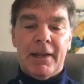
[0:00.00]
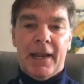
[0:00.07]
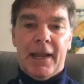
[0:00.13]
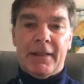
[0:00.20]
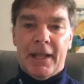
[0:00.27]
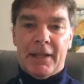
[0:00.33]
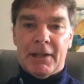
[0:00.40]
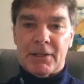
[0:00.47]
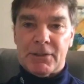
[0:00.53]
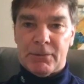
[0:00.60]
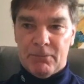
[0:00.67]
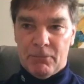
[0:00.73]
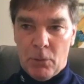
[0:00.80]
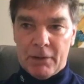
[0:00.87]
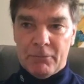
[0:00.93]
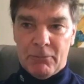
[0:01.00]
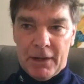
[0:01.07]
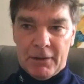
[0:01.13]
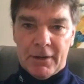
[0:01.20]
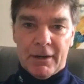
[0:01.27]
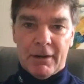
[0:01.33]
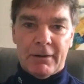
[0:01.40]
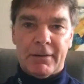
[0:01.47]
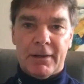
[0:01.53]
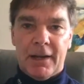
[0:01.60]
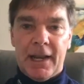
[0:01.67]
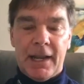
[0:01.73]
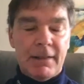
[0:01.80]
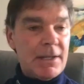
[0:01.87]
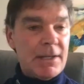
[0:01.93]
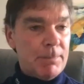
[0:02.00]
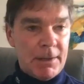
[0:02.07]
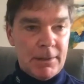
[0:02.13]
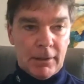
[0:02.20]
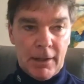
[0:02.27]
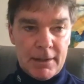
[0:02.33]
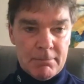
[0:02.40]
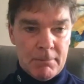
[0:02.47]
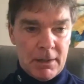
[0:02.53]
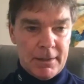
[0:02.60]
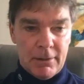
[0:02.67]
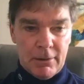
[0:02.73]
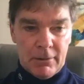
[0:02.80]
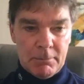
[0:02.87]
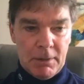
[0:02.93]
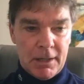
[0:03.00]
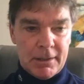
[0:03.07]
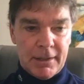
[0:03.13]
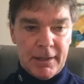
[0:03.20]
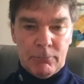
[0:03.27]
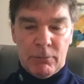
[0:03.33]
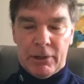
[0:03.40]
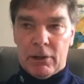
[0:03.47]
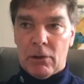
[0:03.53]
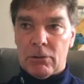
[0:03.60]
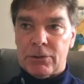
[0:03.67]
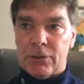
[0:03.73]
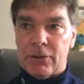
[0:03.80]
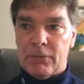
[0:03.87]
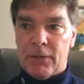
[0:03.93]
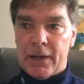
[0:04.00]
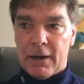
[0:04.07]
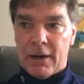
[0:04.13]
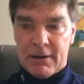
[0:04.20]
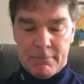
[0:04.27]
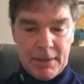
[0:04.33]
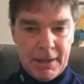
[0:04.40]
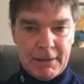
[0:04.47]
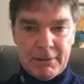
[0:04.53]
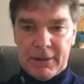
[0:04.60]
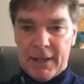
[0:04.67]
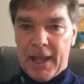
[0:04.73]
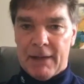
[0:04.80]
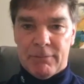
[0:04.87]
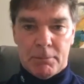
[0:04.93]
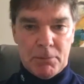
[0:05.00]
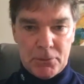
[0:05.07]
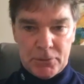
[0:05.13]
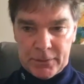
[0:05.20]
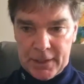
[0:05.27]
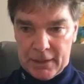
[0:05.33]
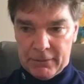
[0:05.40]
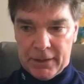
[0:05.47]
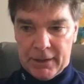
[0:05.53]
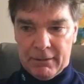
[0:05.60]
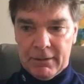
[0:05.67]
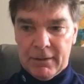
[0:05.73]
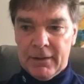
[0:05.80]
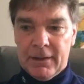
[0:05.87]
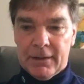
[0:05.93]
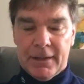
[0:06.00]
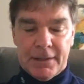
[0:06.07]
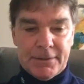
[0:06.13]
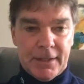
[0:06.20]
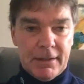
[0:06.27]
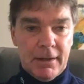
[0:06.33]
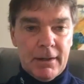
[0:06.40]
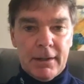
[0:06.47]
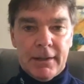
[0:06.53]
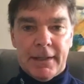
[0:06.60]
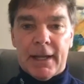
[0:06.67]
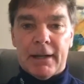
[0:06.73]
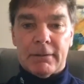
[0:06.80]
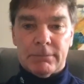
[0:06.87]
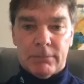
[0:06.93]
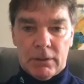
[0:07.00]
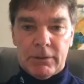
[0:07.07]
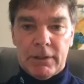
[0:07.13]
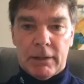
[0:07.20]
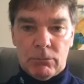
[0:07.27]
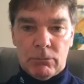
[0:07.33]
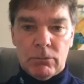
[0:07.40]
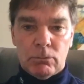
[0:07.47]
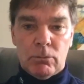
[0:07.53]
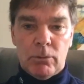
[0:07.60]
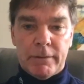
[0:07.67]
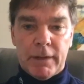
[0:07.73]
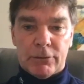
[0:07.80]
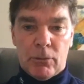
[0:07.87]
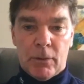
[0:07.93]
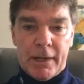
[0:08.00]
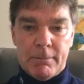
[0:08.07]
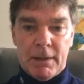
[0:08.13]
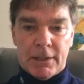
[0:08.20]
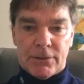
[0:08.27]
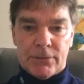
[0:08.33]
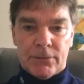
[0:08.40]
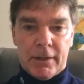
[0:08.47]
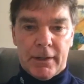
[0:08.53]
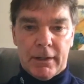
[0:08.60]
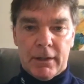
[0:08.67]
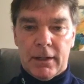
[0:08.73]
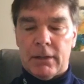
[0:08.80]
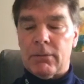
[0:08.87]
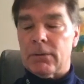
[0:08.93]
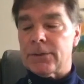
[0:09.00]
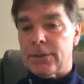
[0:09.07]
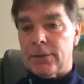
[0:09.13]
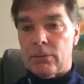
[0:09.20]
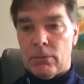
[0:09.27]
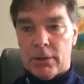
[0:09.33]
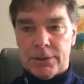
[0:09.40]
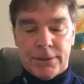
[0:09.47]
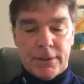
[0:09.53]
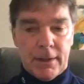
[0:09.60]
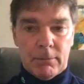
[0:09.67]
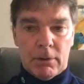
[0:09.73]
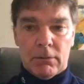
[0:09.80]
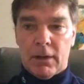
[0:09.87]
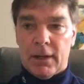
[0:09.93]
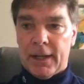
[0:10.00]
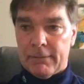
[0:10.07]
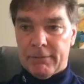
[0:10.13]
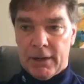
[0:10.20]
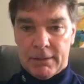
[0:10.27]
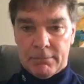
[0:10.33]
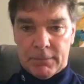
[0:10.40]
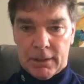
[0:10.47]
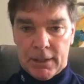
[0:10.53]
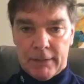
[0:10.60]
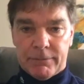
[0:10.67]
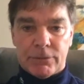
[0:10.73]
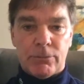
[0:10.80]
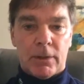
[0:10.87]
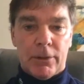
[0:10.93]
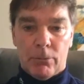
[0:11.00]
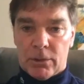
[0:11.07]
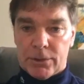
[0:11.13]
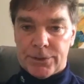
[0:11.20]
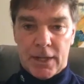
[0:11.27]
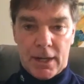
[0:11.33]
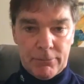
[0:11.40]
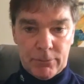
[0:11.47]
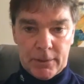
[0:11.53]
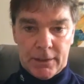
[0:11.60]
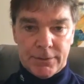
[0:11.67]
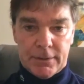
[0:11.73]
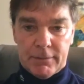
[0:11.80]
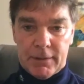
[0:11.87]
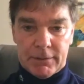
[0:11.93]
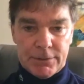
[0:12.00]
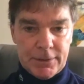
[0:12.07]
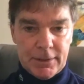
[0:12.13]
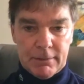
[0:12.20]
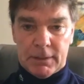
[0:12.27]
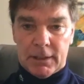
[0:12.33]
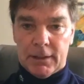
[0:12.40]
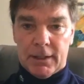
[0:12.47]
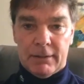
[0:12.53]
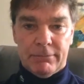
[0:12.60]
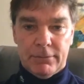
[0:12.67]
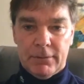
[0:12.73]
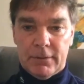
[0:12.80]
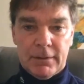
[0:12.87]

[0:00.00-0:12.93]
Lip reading: And then this one vendor, and they spend a lot of money, on marketing. And we go to the VRMA, they have a booth down there, and they said, yeah, we've got 20 minutes for you. It was the worst demo I ever had in my life. It's one of the worst softwares I've ever seen in my life.